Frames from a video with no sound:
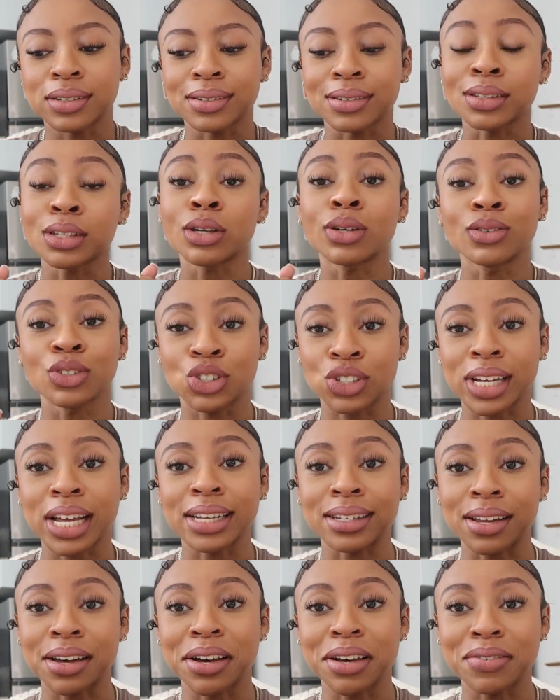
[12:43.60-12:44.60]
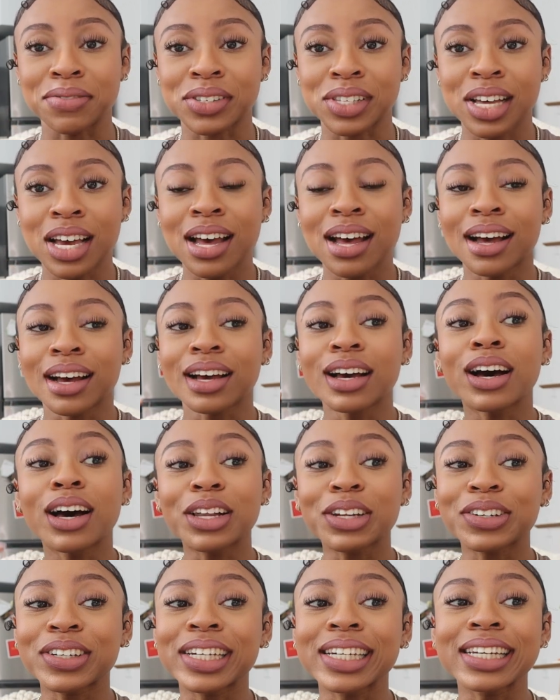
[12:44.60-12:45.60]
little Janée loves.
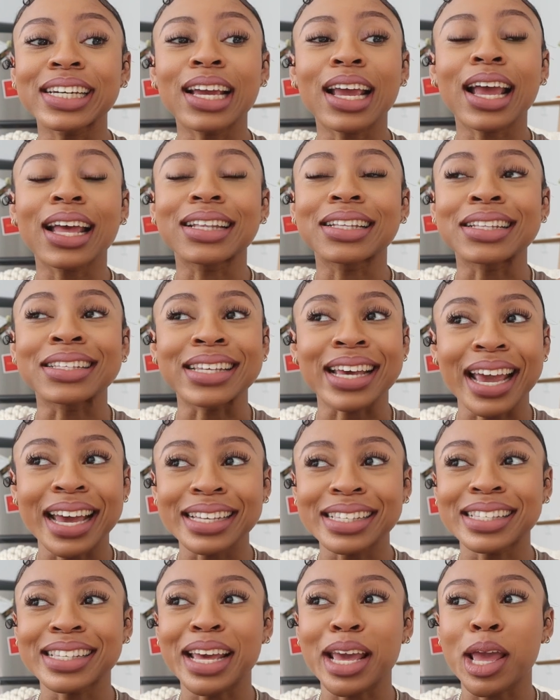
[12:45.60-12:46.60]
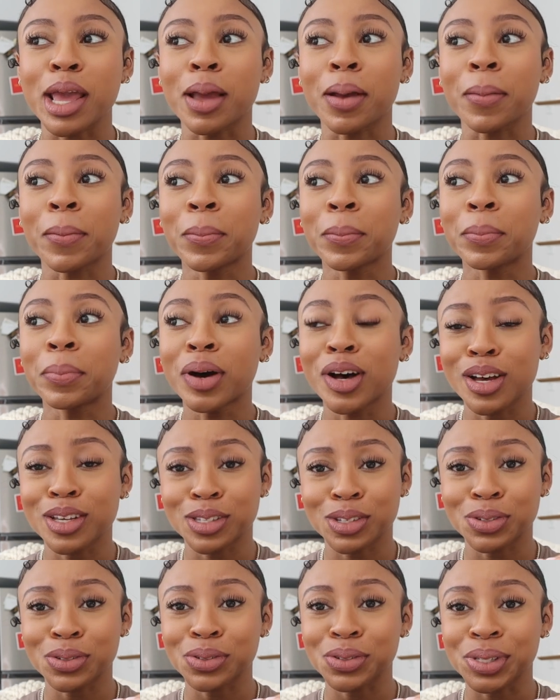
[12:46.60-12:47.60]
Coloring, dancing,
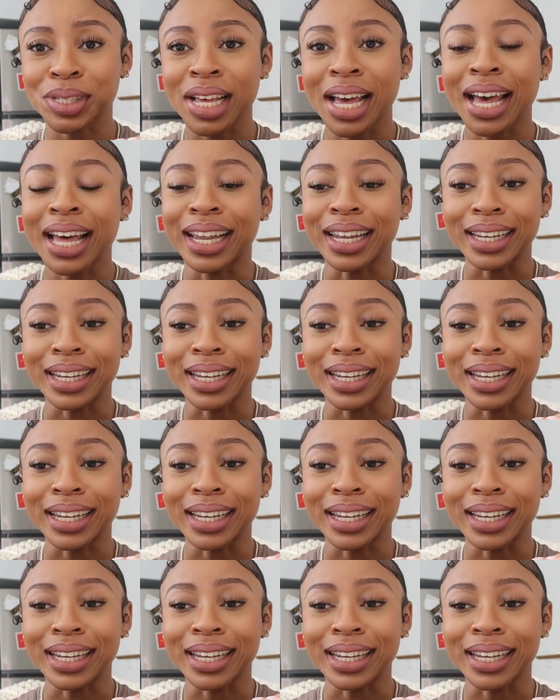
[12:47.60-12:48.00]
puzzles,